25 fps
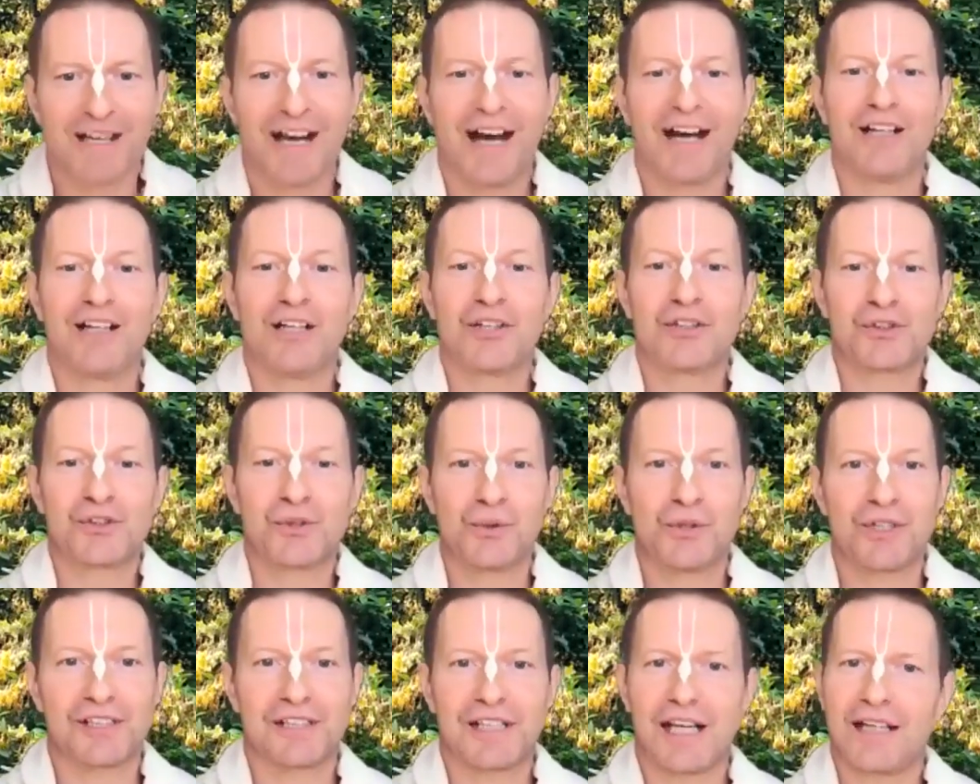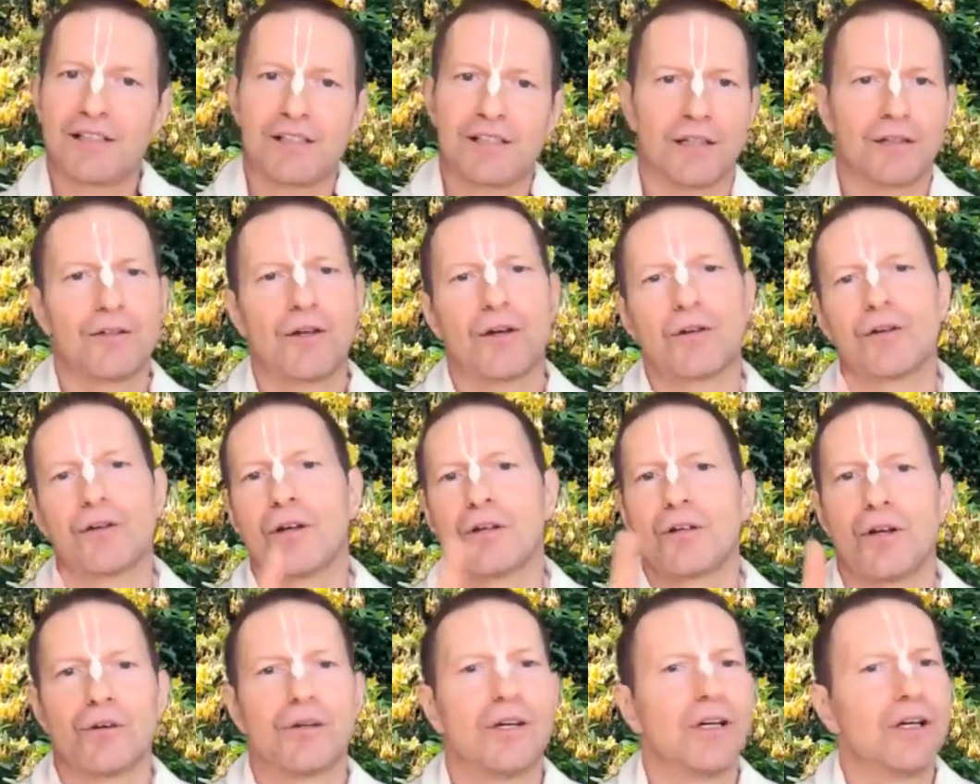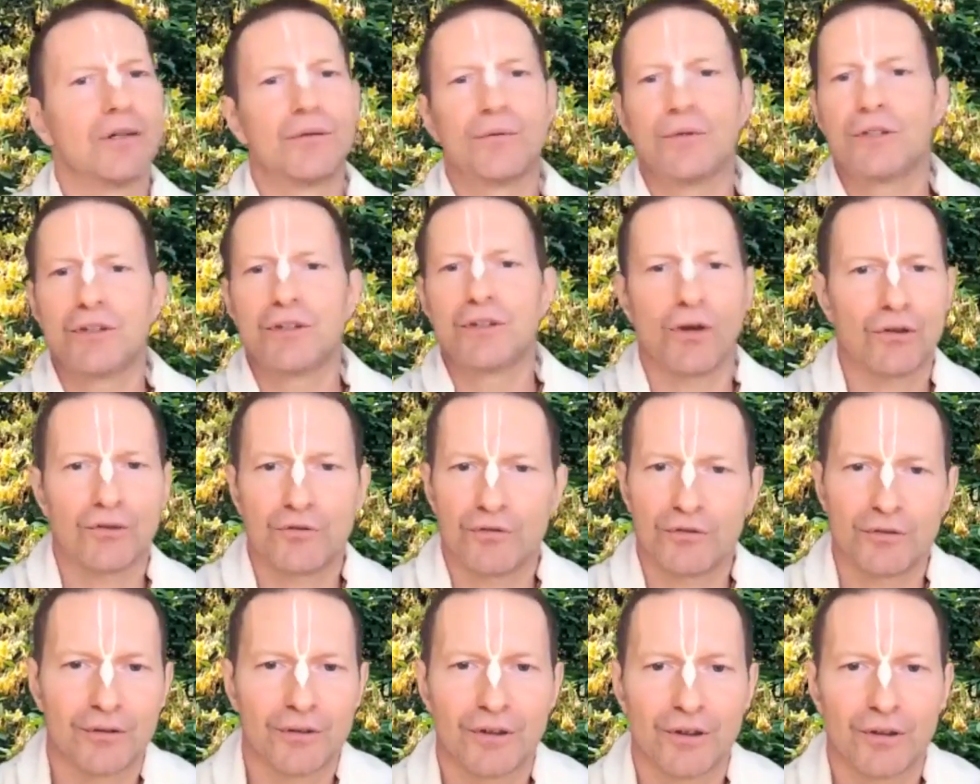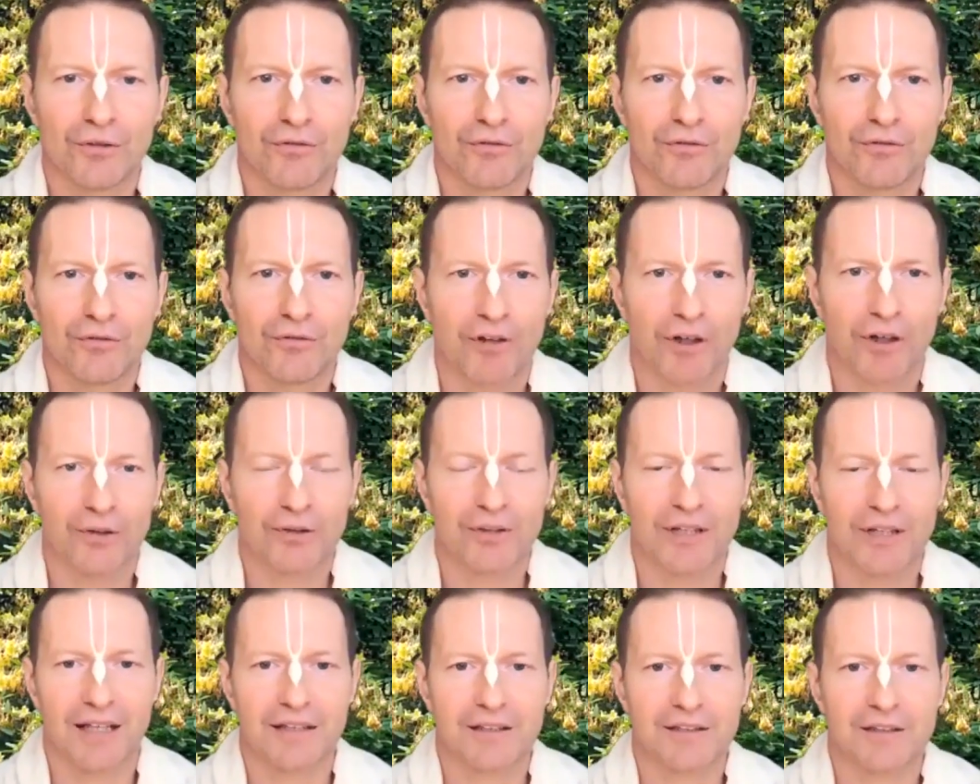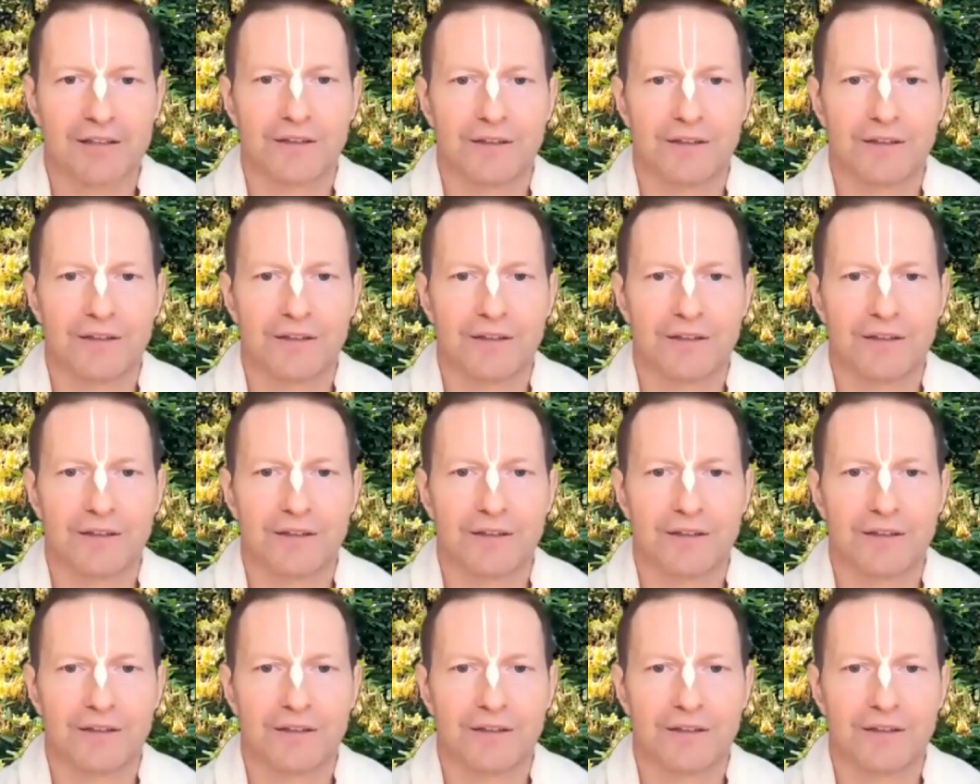And as soon as he said, no, we don't follow that.